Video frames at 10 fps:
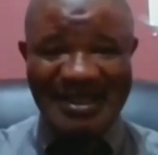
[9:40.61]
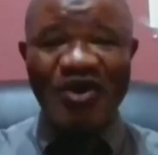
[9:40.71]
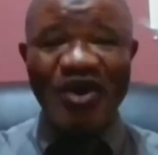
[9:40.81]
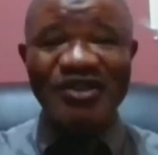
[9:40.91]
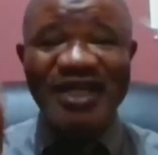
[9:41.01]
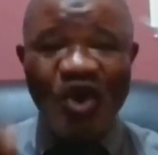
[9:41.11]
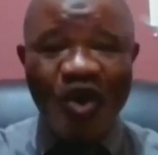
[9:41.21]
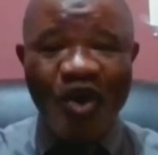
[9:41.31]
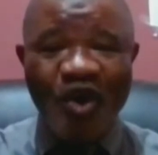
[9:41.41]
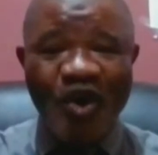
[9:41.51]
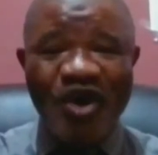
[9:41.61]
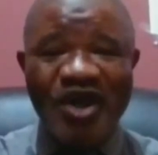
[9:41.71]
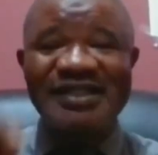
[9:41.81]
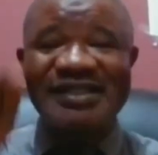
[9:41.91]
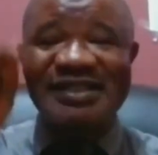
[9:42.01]
because they know
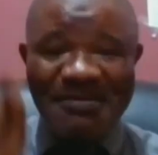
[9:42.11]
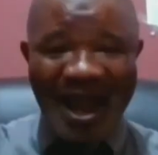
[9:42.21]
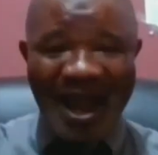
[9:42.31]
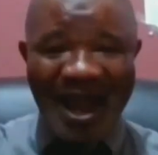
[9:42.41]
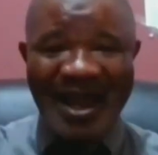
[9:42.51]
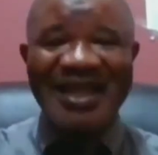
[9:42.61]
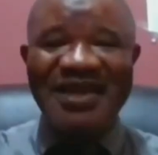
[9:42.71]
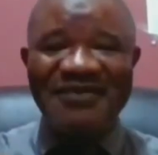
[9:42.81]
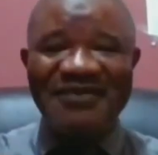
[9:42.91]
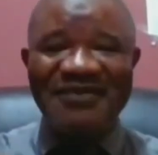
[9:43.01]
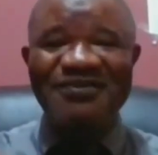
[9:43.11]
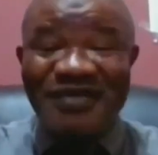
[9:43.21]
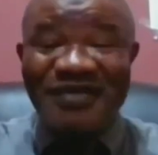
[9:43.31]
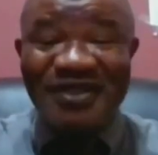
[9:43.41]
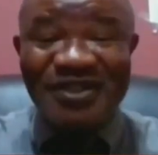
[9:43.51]
it's cheaper because